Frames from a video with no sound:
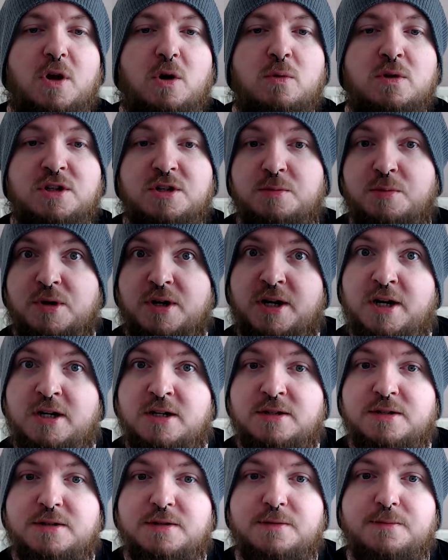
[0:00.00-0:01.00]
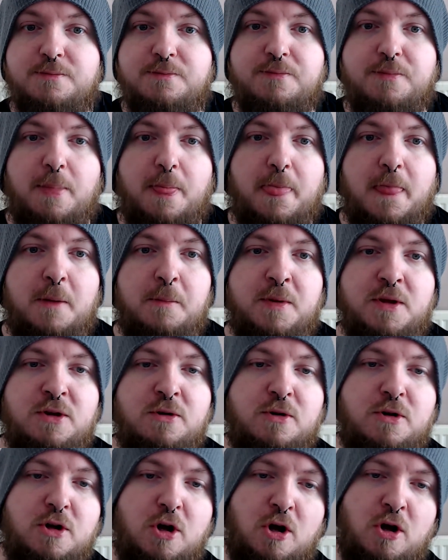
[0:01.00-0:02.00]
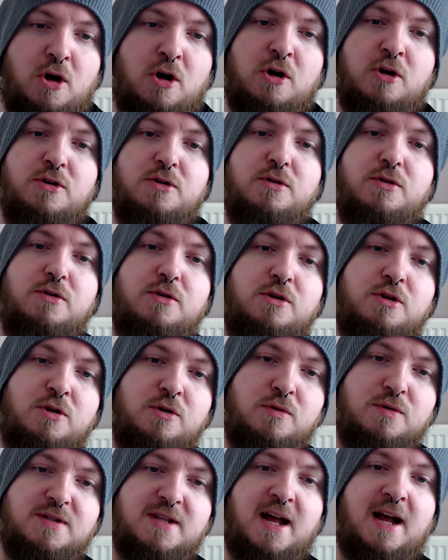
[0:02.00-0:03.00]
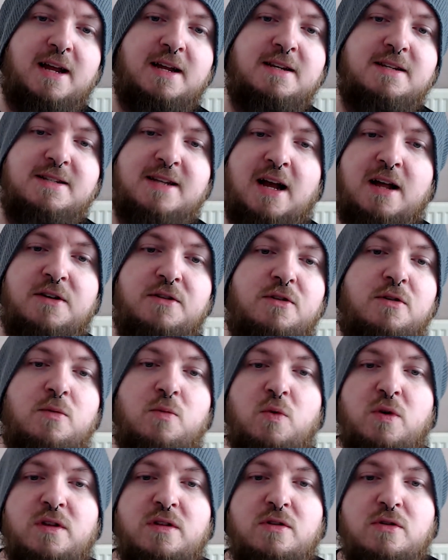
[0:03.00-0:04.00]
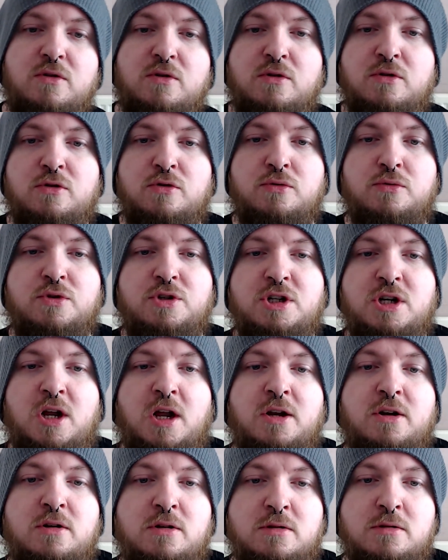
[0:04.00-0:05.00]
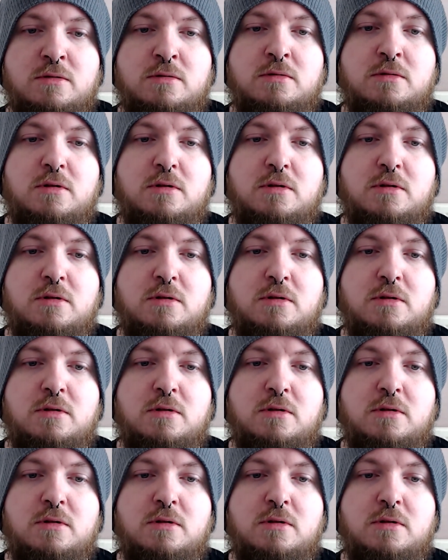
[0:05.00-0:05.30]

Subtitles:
Which is pretty nice. But you can't use that in tandem with your channel